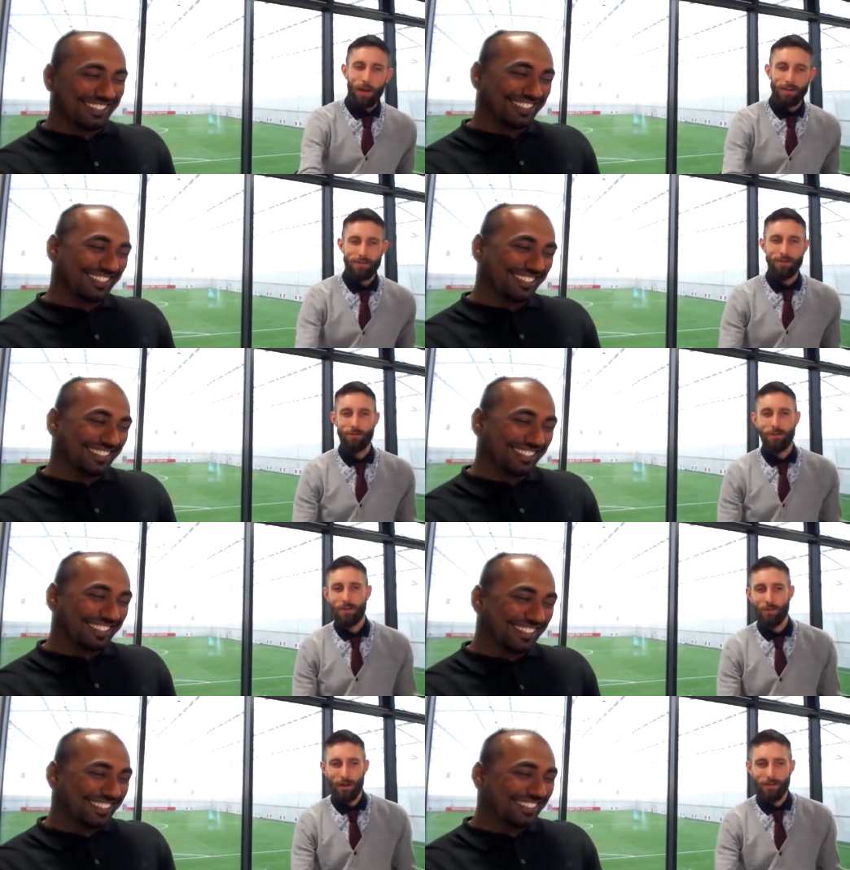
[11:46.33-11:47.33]
Speaker 1: best suited
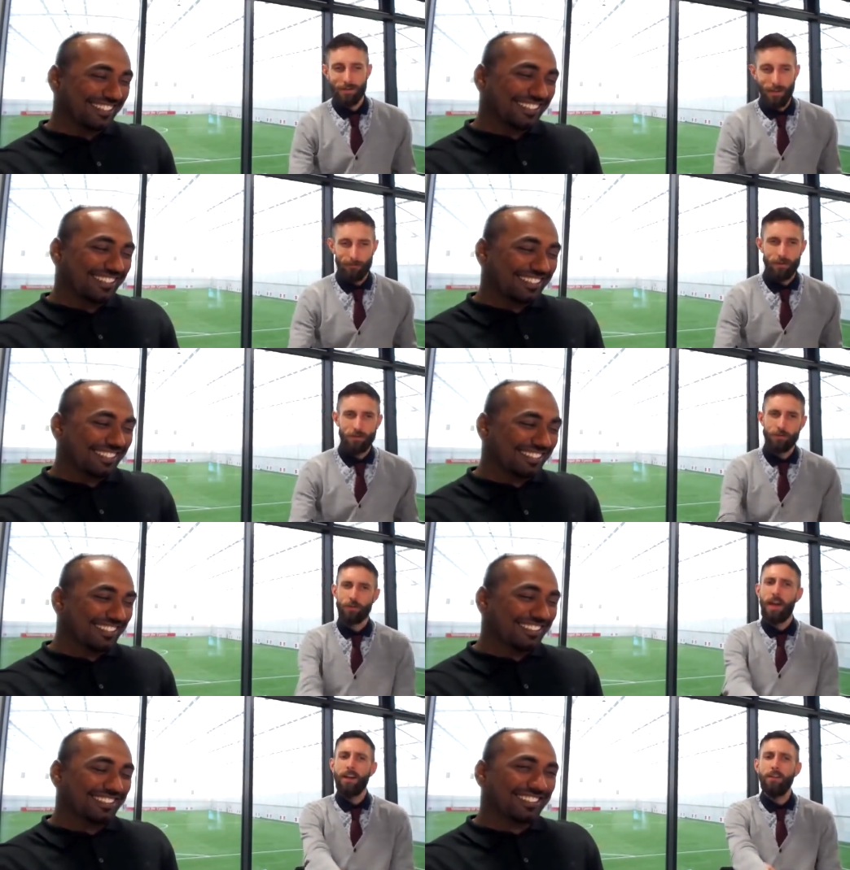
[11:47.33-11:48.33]
to answer there, Vishnu. So
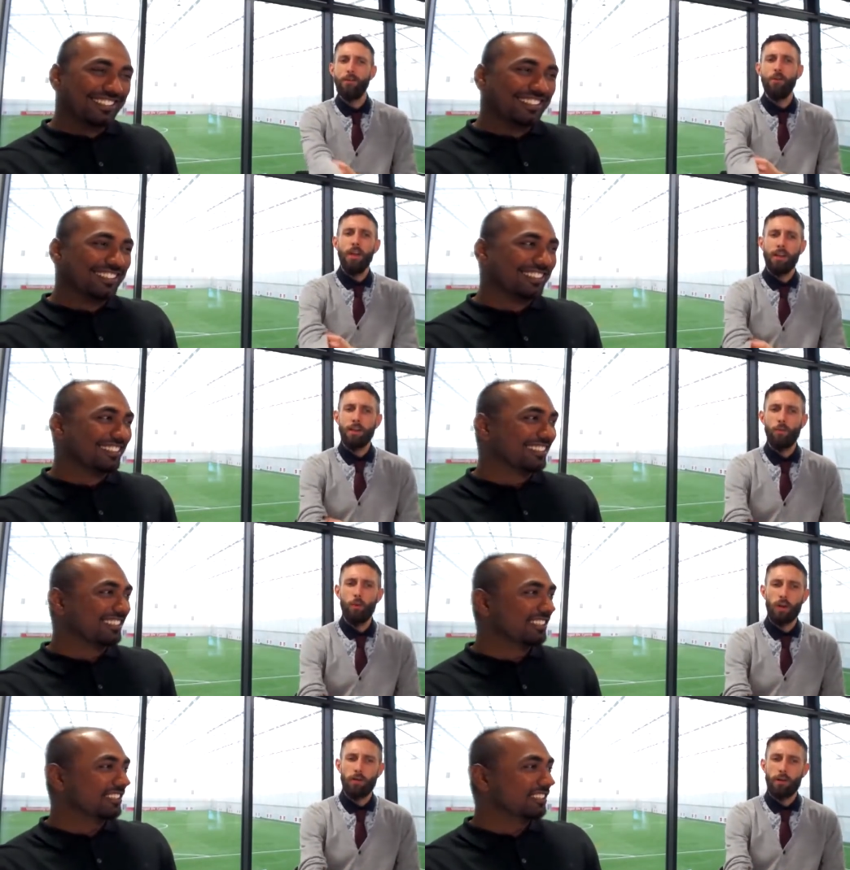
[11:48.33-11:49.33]
can you can you
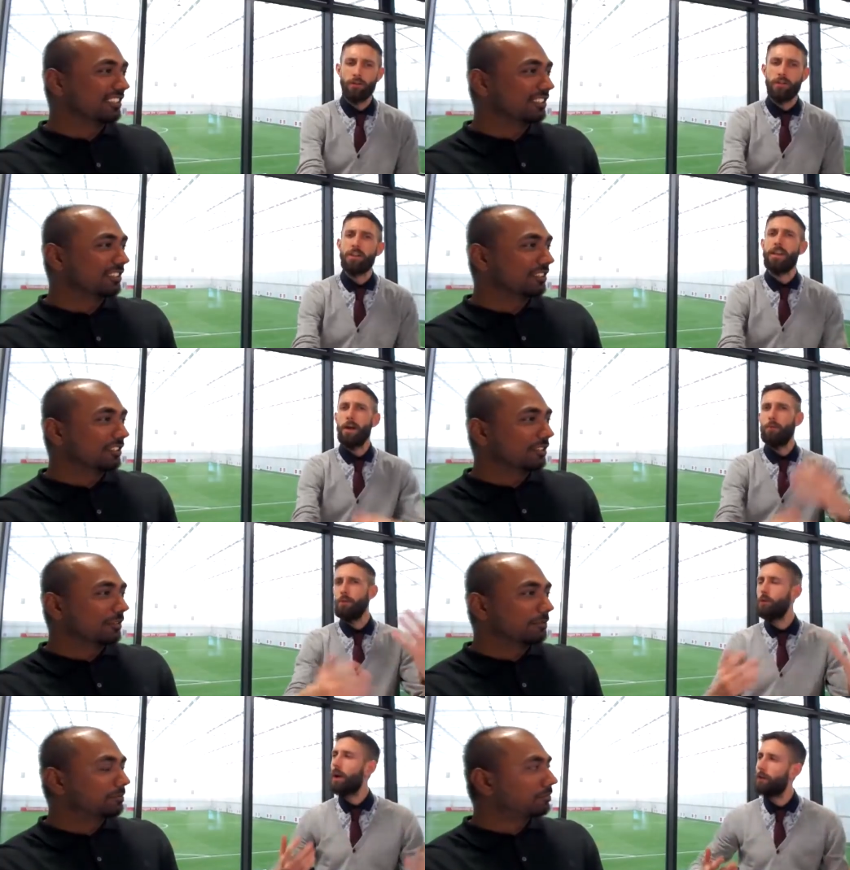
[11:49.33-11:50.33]
work around your studies? Can
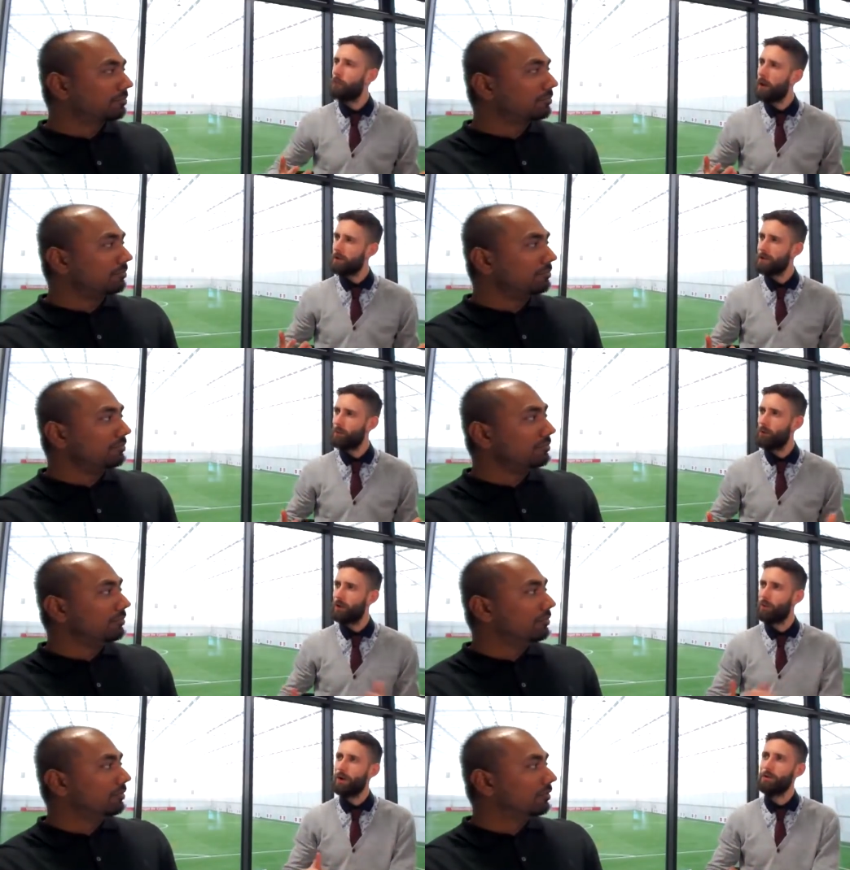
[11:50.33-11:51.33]
you have part time
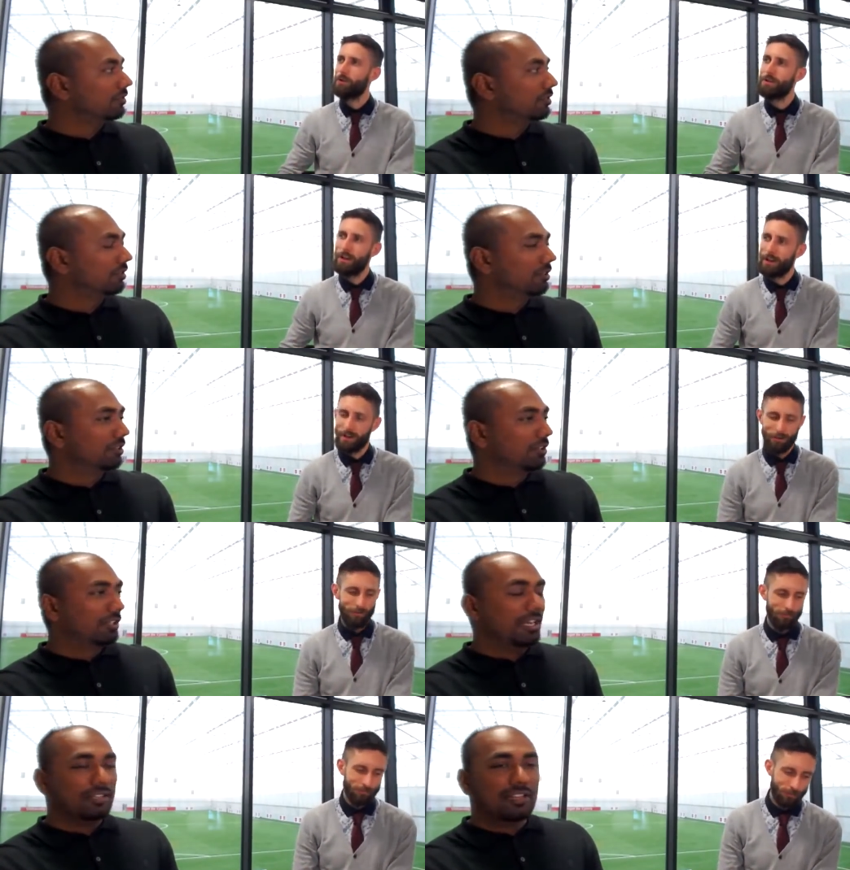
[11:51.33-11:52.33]
work while you study?
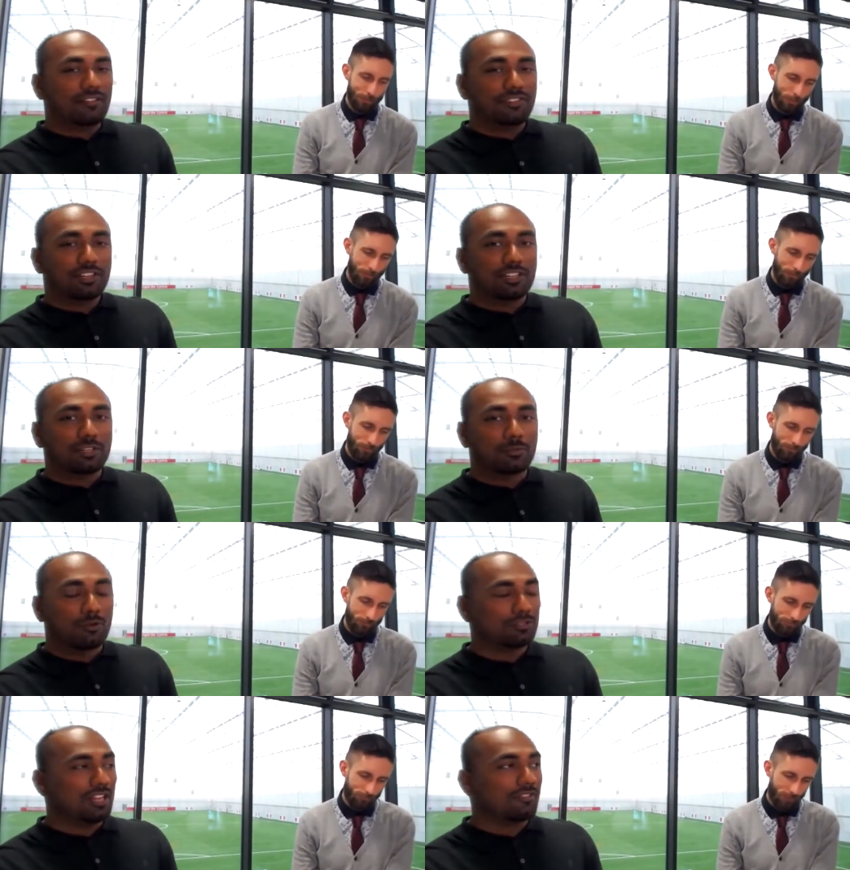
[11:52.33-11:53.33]
Speaker 2: Yeah, definitely,
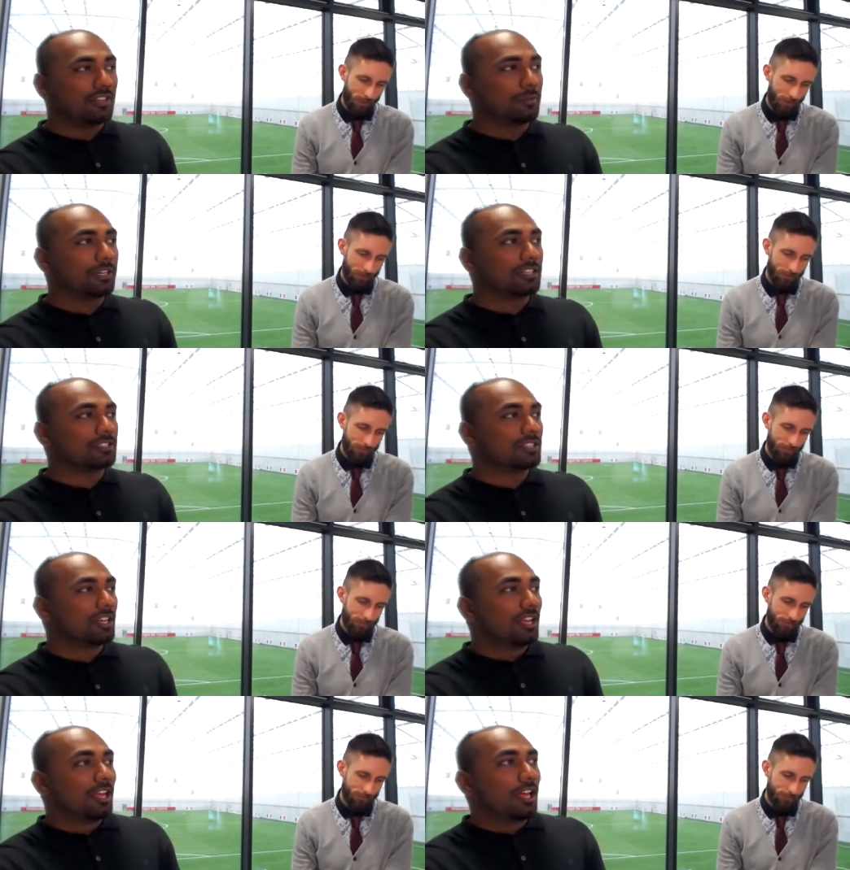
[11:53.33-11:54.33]
most definitely, because
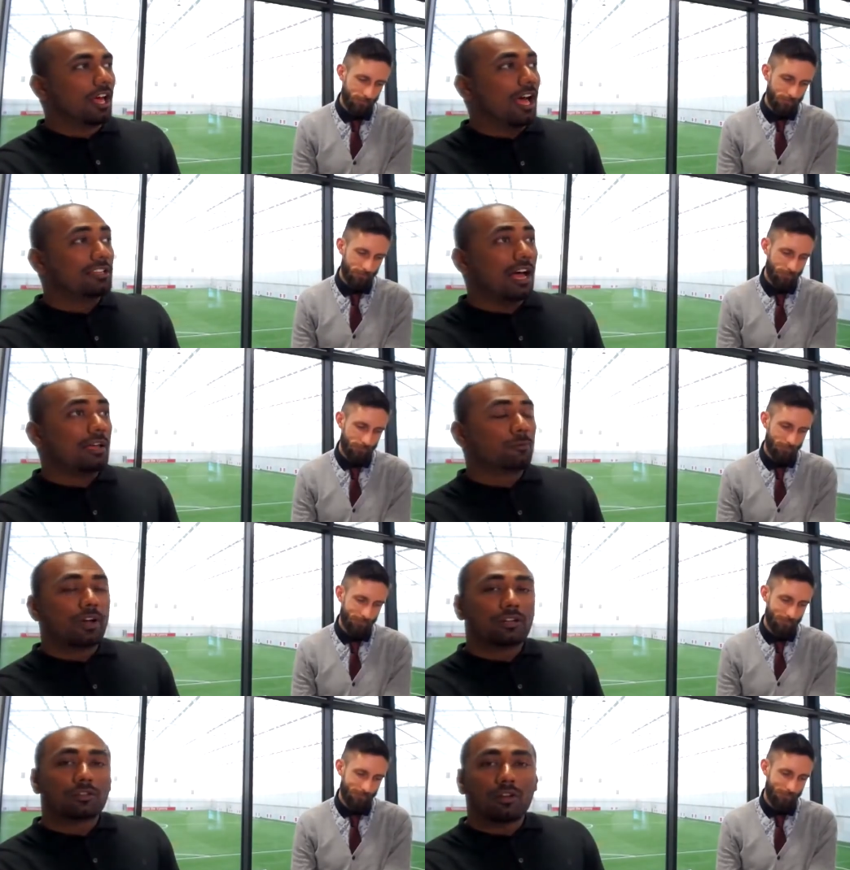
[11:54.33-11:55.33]
I I
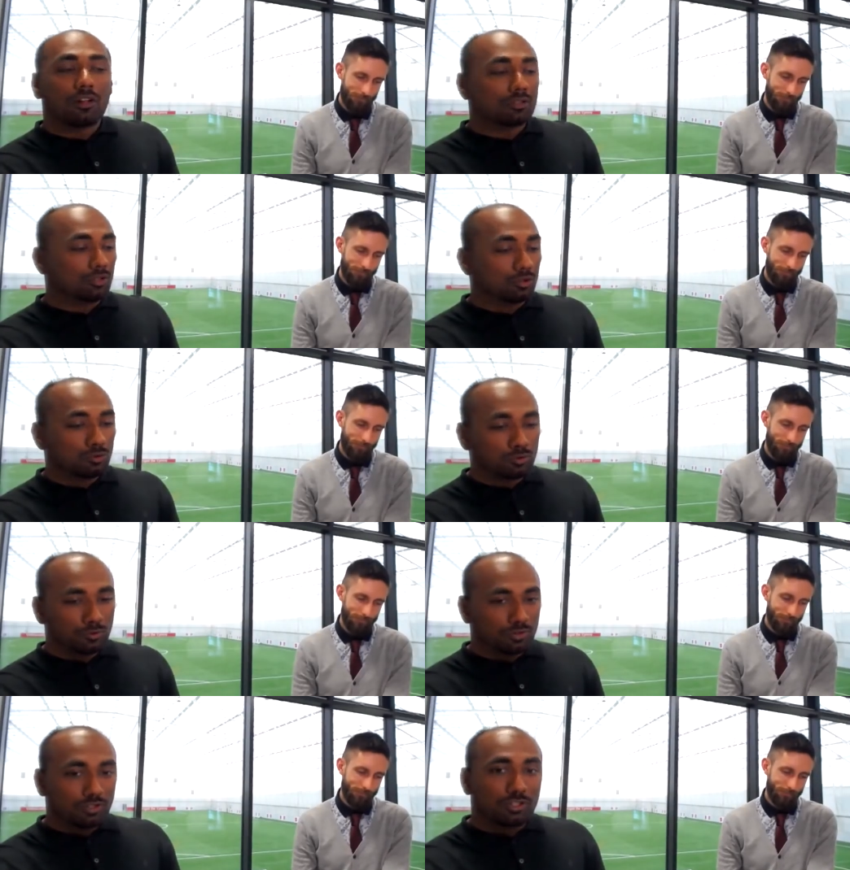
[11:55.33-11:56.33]
worked all through
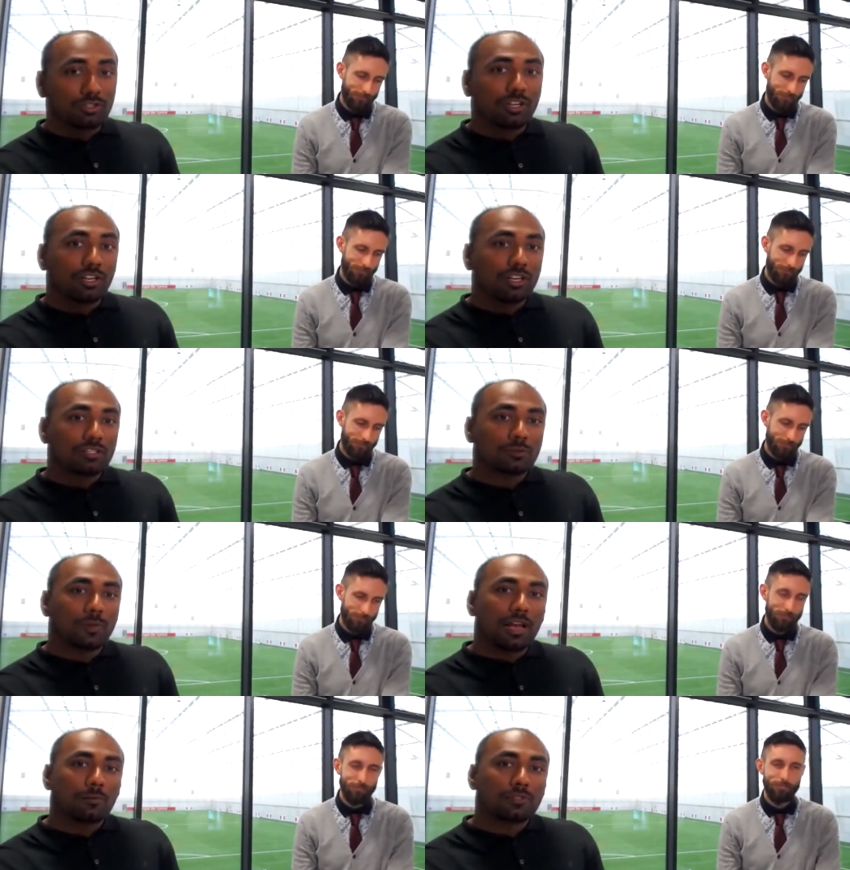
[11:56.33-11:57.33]
the three years
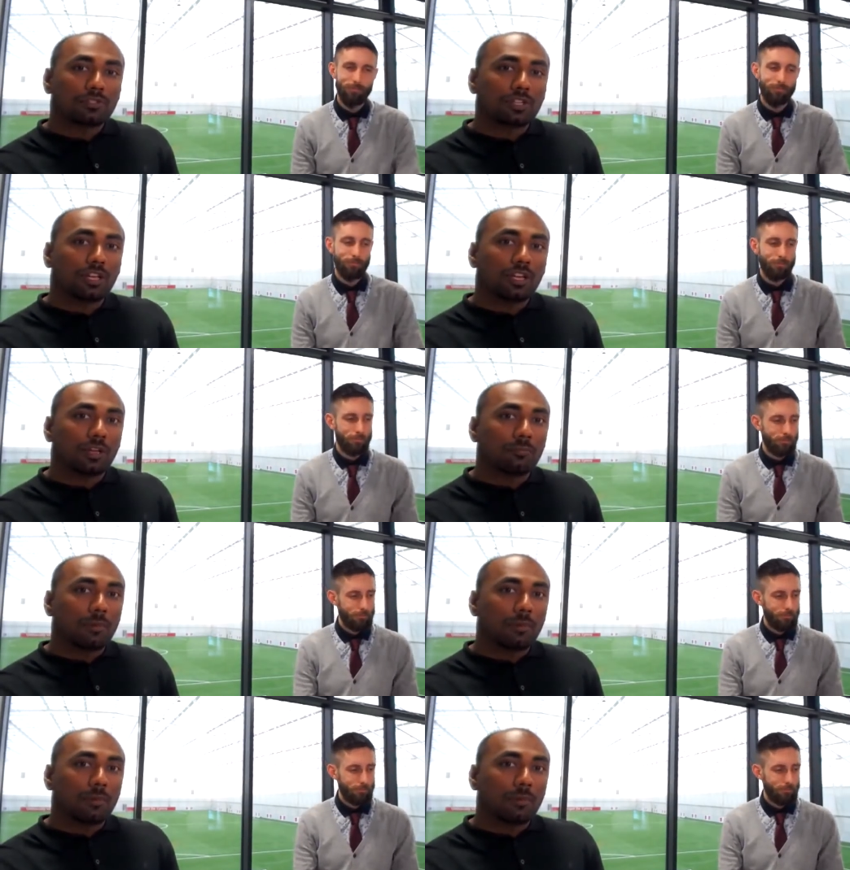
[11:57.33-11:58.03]
when I was uh, in my